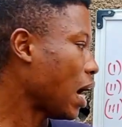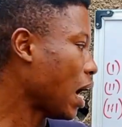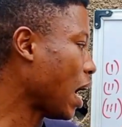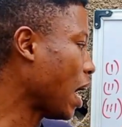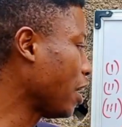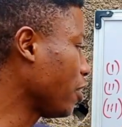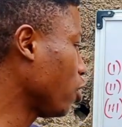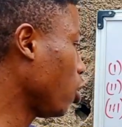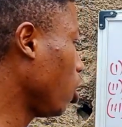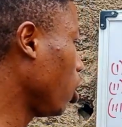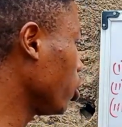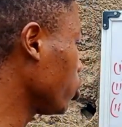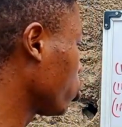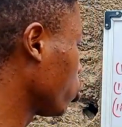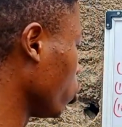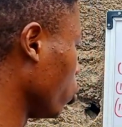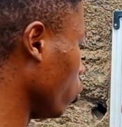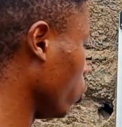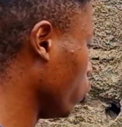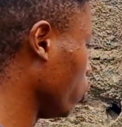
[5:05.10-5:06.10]
And
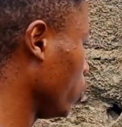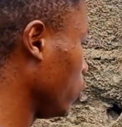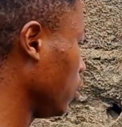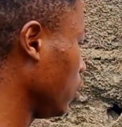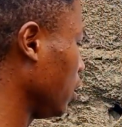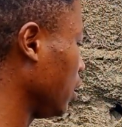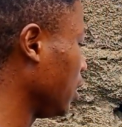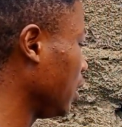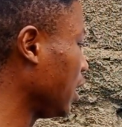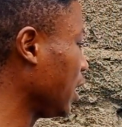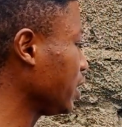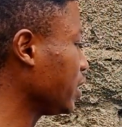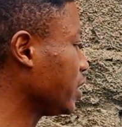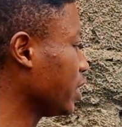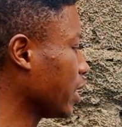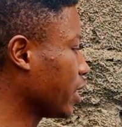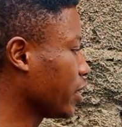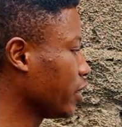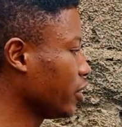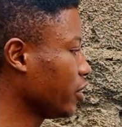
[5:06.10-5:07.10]
also, let's
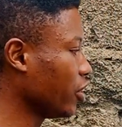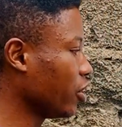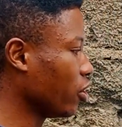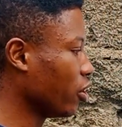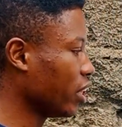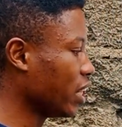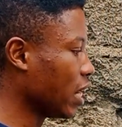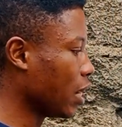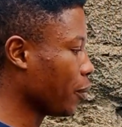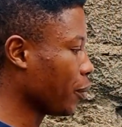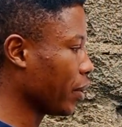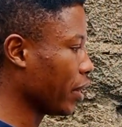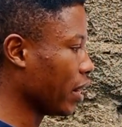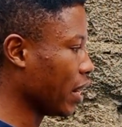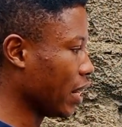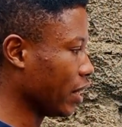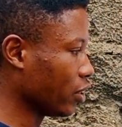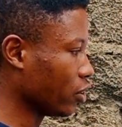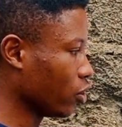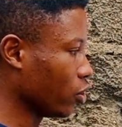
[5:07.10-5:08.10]
check it the other way
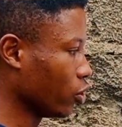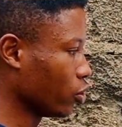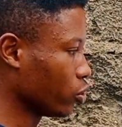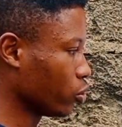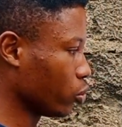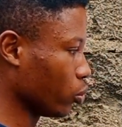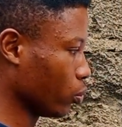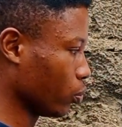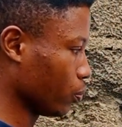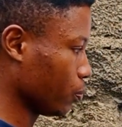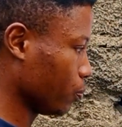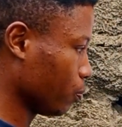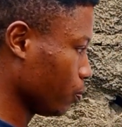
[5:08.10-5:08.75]
around also.